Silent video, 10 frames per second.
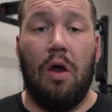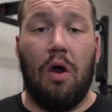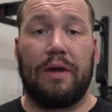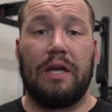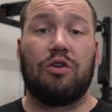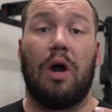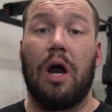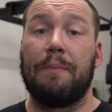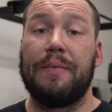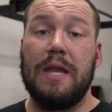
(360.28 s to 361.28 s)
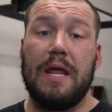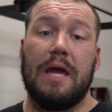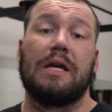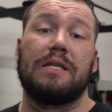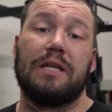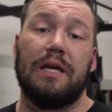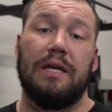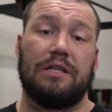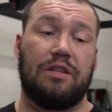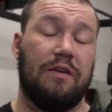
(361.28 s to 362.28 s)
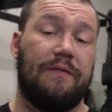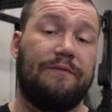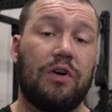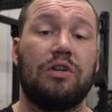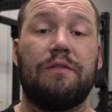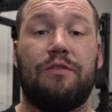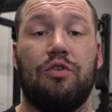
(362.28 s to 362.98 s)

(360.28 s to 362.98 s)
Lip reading: Okay, so up next is the first of